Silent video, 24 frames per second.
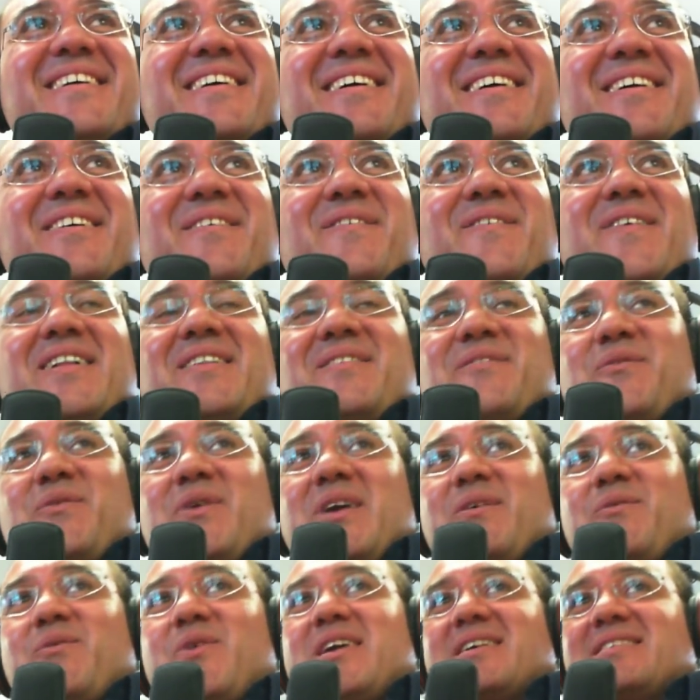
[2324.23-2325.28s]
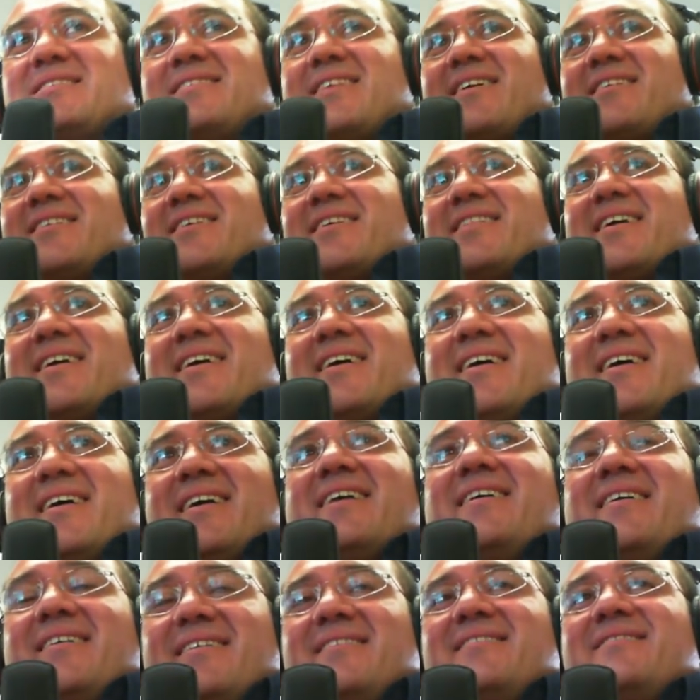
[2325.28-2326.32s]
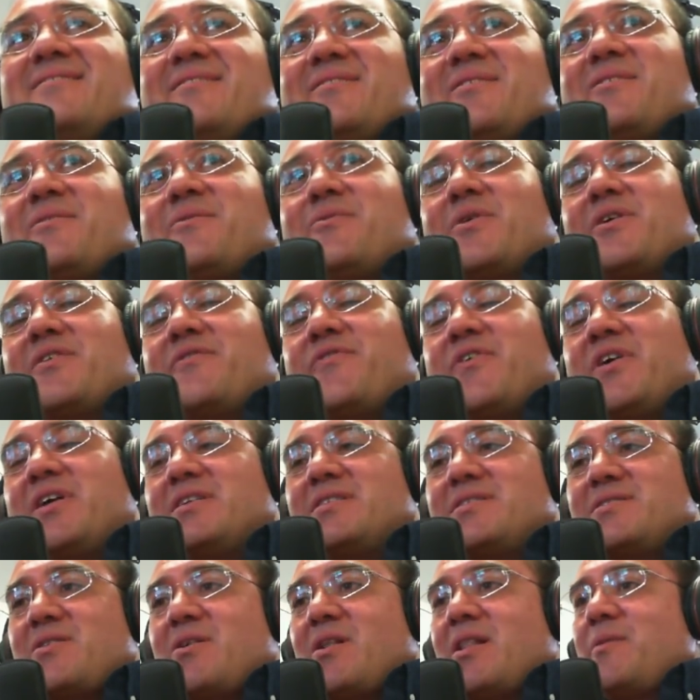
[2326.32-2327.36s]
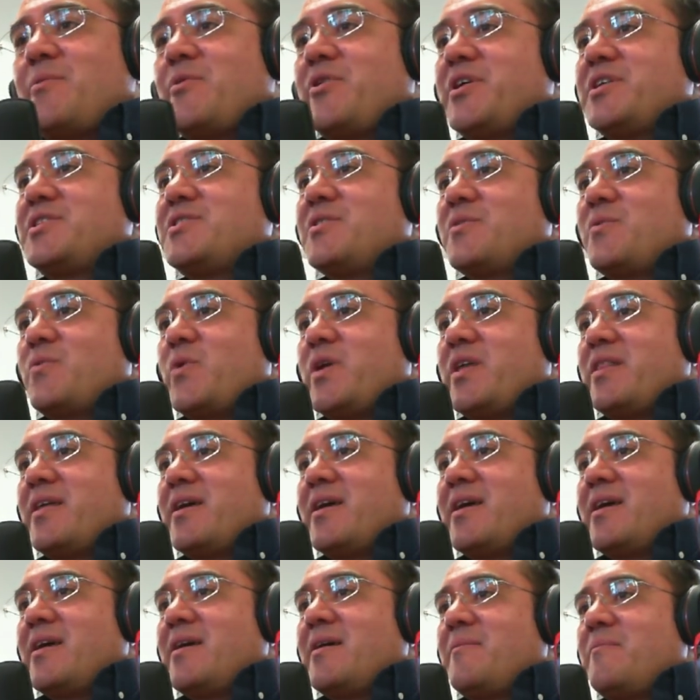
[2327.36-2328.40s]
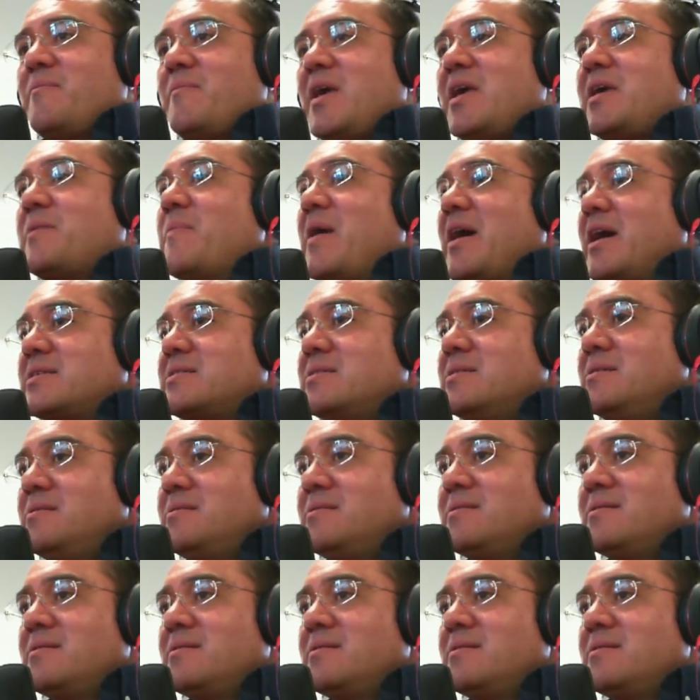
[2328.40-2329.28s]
Well, we started our first collaboration with Make Magazine.